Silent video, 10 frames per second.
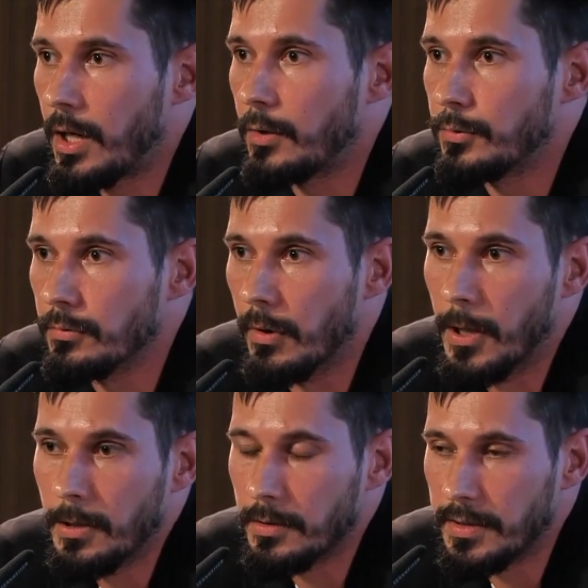how to
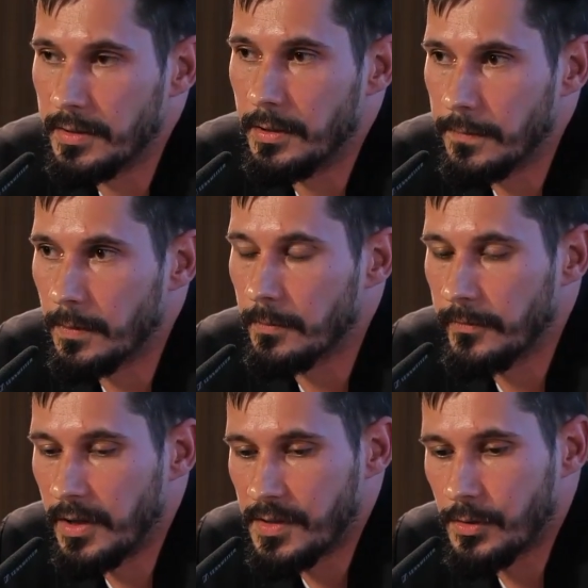lead different
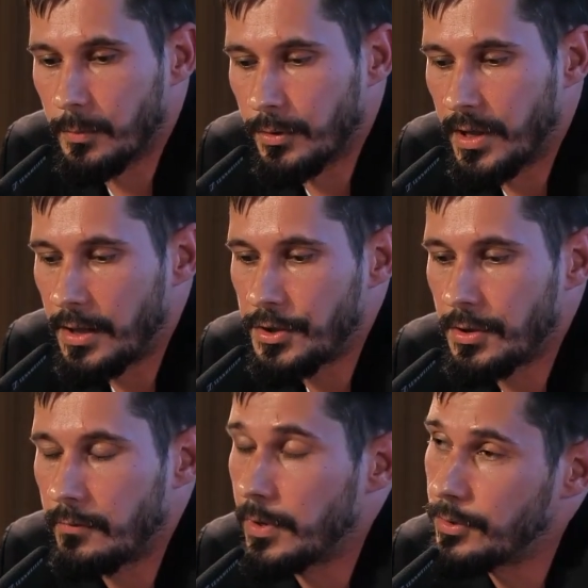phases of
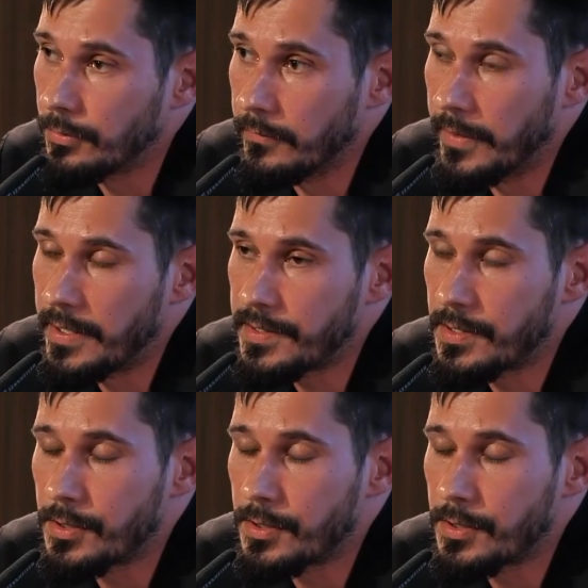production, where to invest.